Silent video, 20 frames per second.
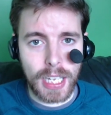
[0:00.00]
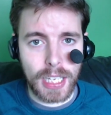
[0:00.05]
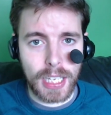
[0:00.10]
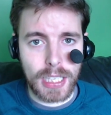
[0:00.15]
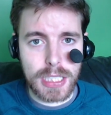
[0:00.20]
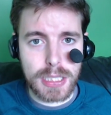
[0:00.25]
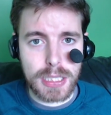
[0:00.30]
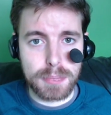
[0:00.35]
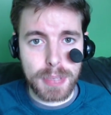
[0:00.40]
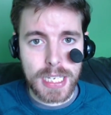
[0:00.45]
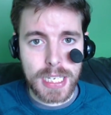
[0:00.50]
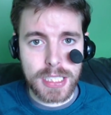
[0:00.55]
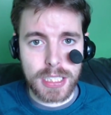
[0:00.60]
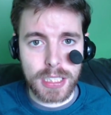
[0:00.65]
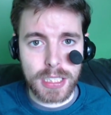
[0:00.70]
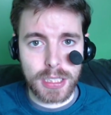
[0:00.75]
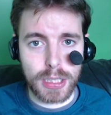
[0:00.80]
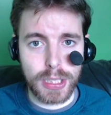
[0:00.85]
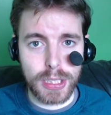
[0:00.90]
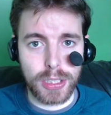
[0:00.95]
is
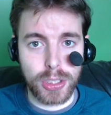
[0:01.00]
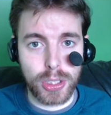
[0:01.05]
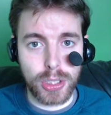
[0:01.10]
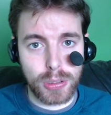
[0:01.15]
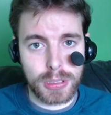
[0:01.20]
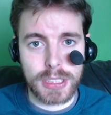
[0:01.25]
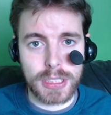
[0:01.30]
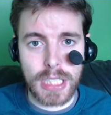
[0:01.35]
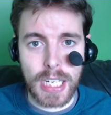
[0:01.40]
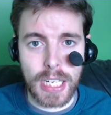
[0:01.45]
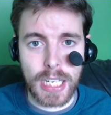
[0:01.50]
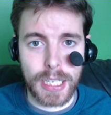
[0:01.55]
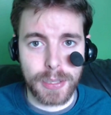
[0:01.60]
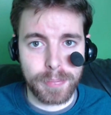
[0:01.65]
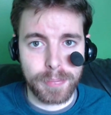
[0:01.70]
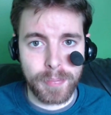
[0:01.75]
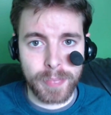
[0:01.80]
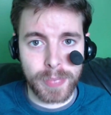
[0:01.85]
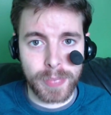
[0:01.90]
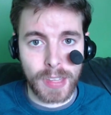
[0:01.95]
basically you
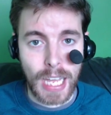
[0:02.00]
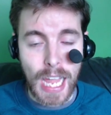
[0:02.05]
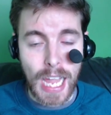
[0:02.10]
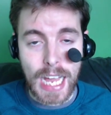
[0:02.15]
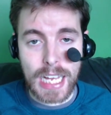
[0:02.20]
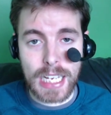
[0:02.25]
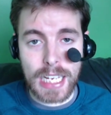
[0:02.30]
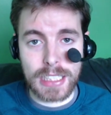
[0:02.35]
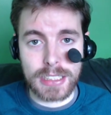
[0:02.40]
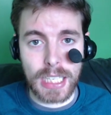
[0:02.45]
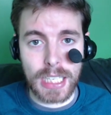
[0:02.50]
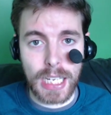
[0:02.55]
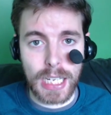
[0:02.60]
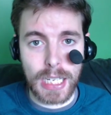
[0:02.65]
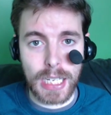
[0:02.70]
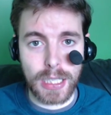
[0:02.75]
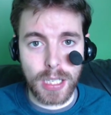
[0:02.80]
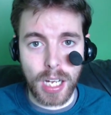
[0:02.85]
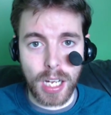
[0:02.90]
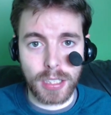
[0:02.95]
saying, as a